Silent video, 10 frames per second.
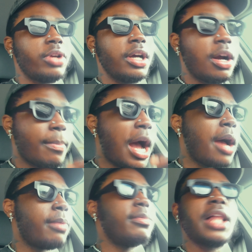Young
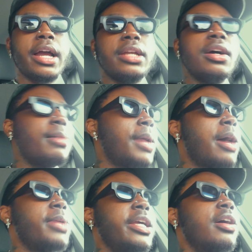Mob, like Young
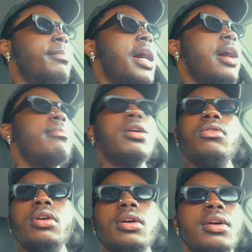Mob to Young Mob, bro.